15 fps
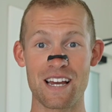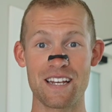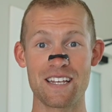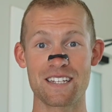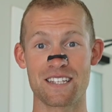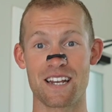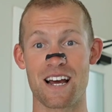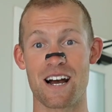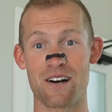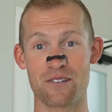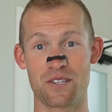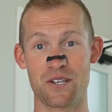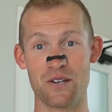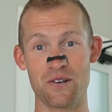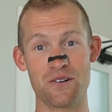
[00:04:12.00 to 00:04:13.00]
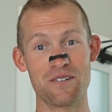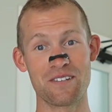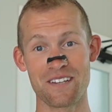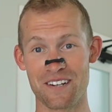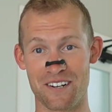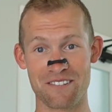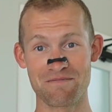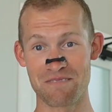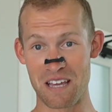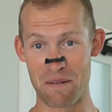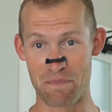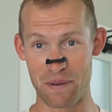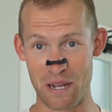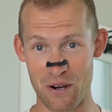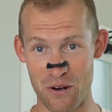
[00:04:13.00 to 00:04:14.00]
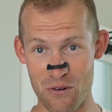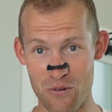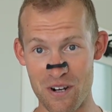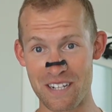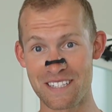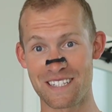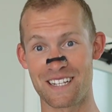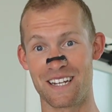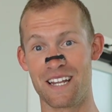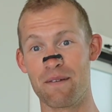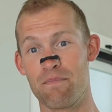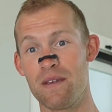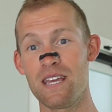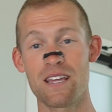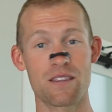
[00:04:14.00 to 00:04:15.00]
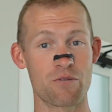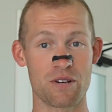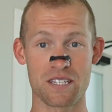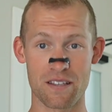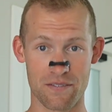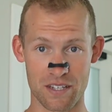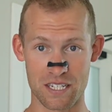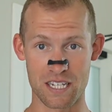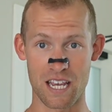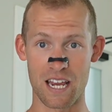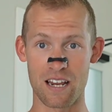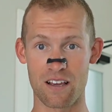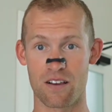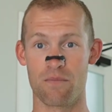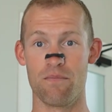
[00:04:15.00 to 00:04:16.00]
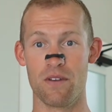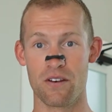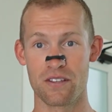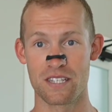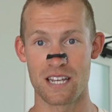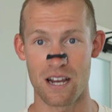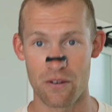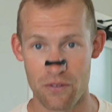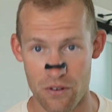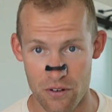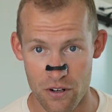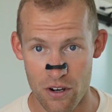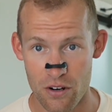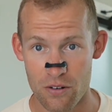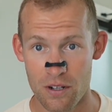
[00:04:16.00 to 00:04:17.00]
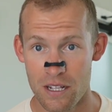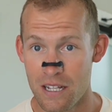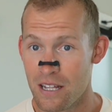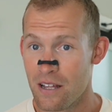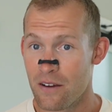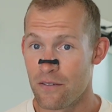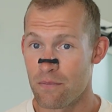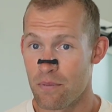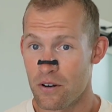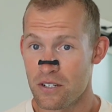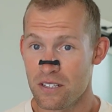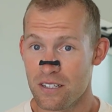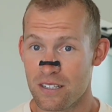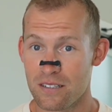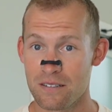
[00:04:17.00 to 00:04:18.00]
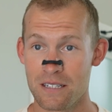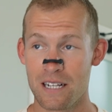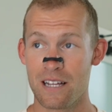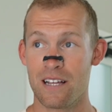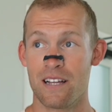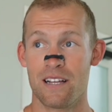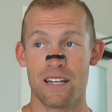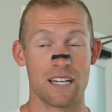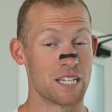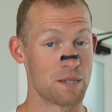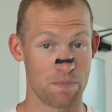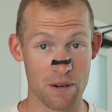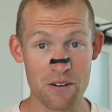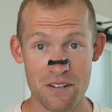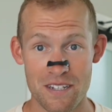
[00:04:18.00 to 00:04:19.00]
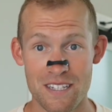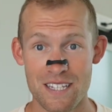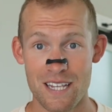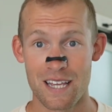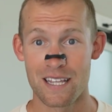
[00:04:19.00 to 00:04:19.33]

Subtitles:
ideas on how to, get bigger quads, let me and the rest of the skating community out there know. From personal experience,